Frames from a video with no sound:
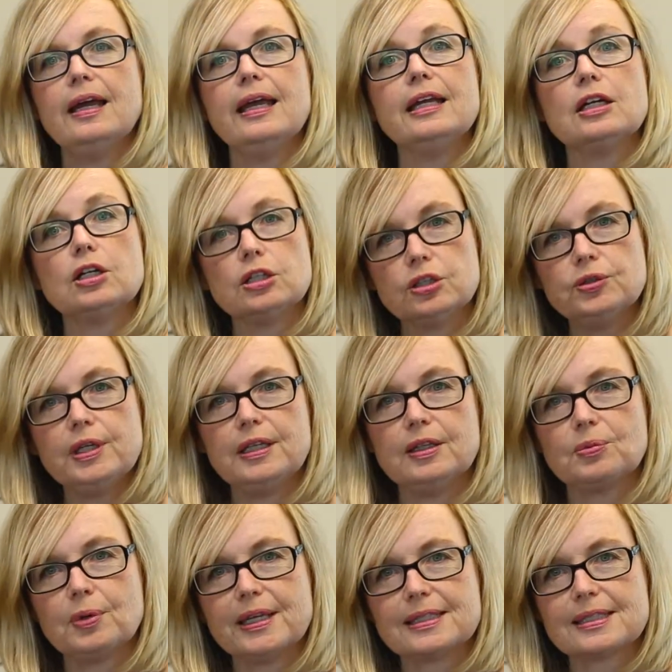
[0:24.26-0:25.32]
including
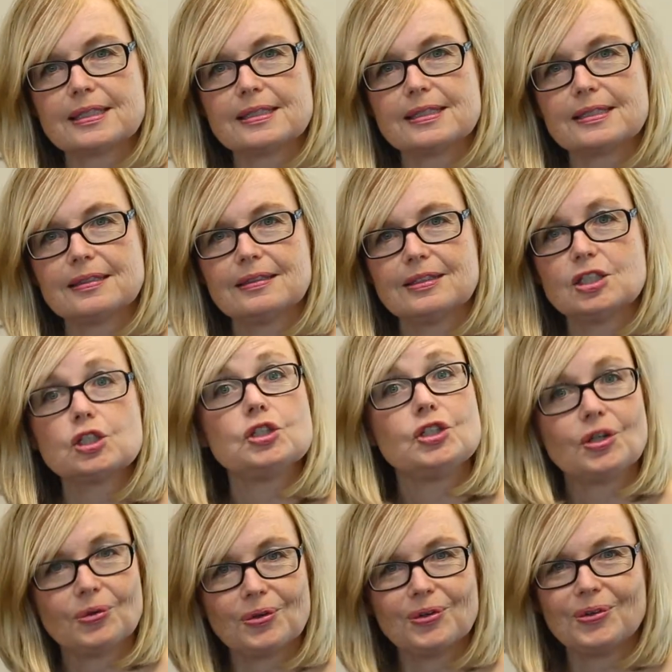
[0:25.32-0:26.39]
the risks. So
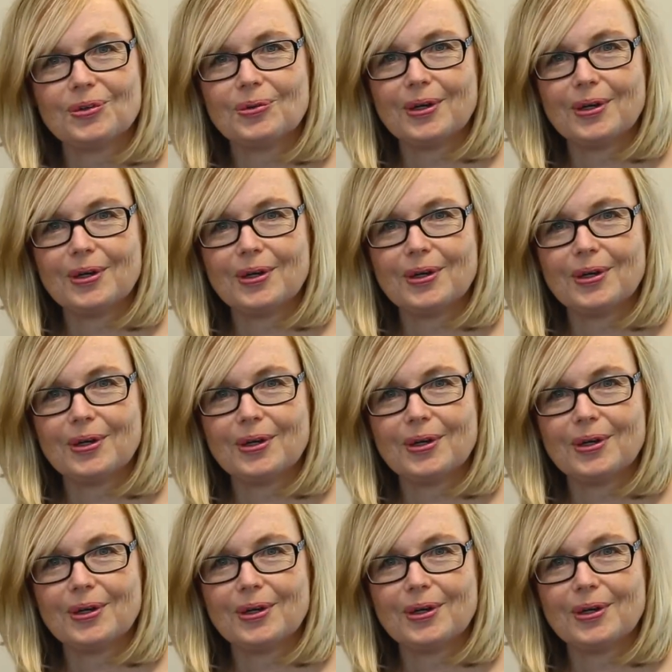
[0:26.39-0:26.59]
don't go